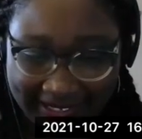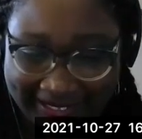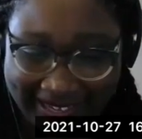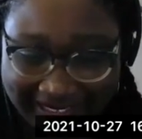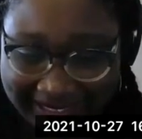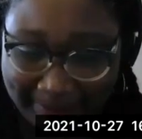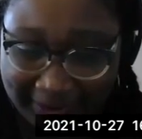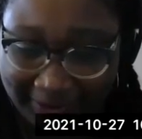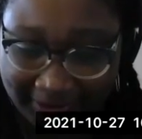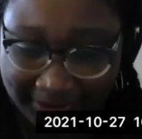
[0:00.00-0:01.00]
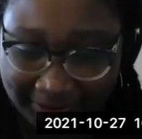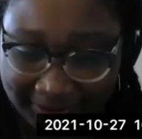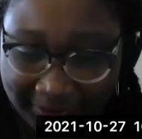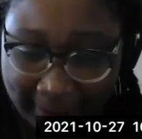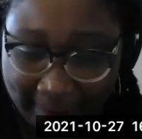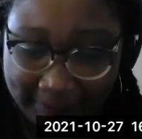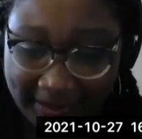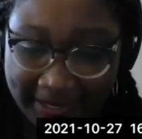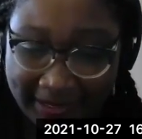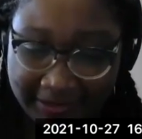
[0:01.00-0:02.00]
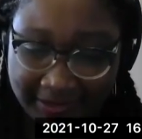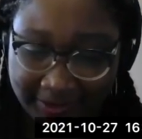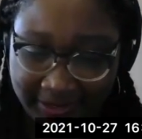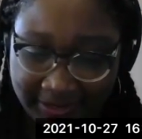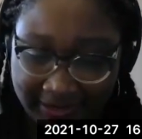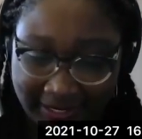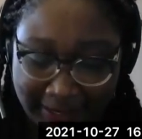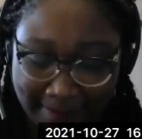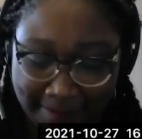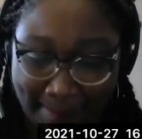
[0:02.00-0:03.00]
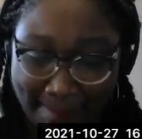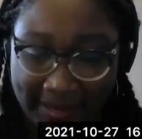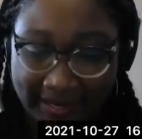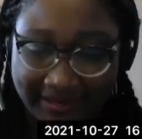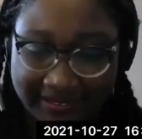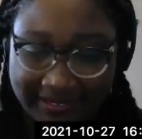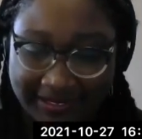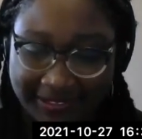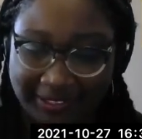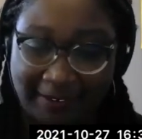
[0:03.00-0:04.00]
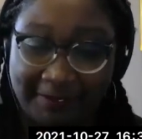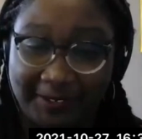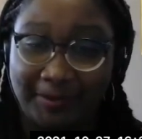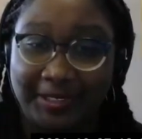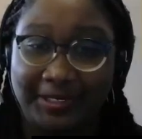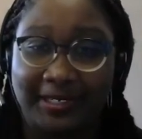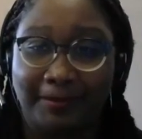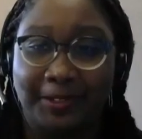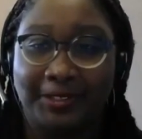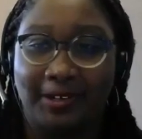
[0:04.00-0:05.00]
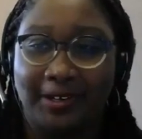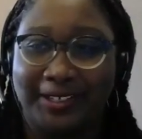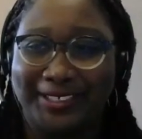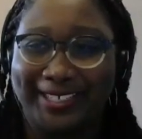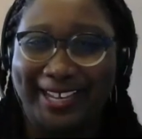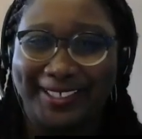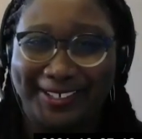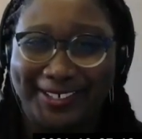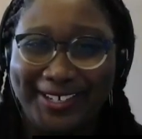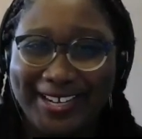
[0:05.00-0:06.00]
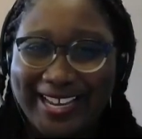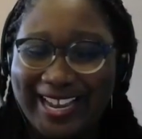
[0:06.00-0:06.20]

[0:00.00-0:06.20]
And that's been critical and also just um, the mindset shift, which is that we're stronger together.